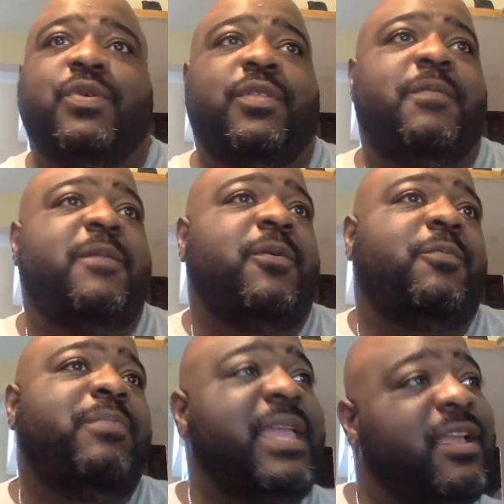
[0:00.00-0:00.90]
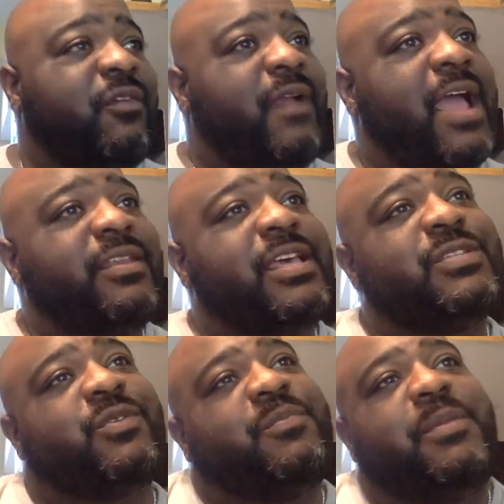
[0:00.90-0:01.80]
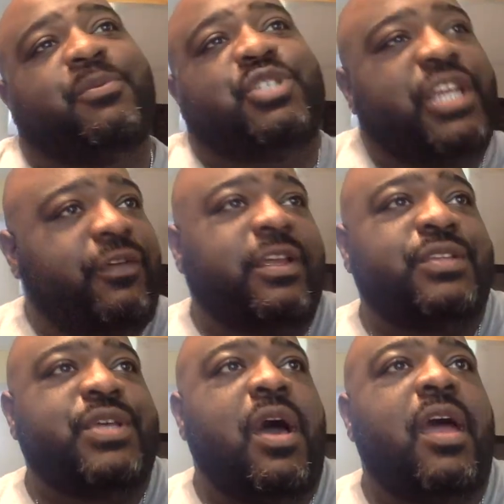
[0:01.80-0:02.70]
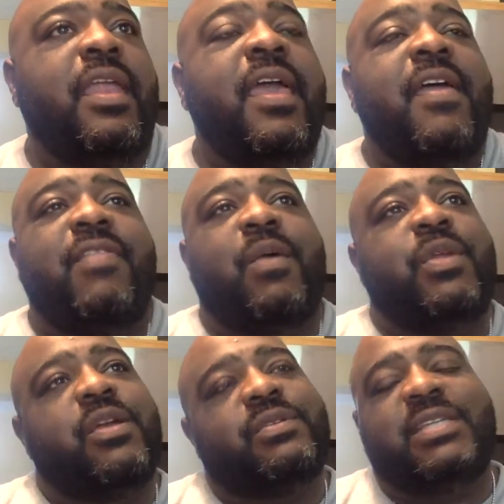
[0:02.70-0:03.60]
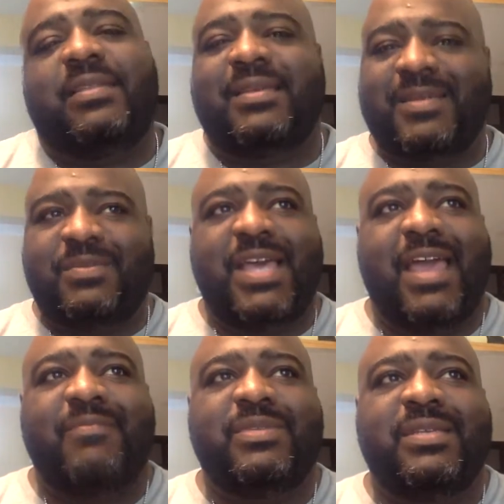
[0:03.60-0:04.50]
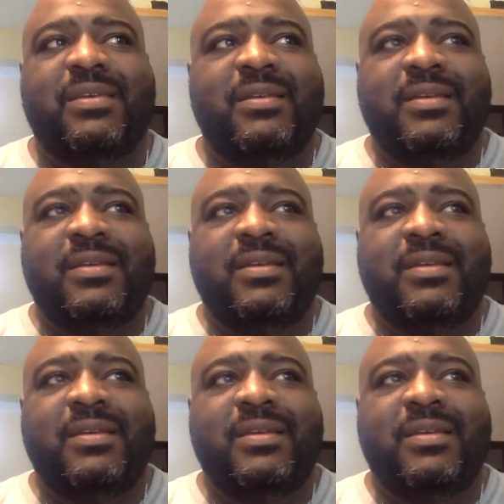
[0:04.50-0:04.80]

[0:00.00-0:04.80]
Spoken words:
or the people being around us or people cheering us on that we don't see that sometimes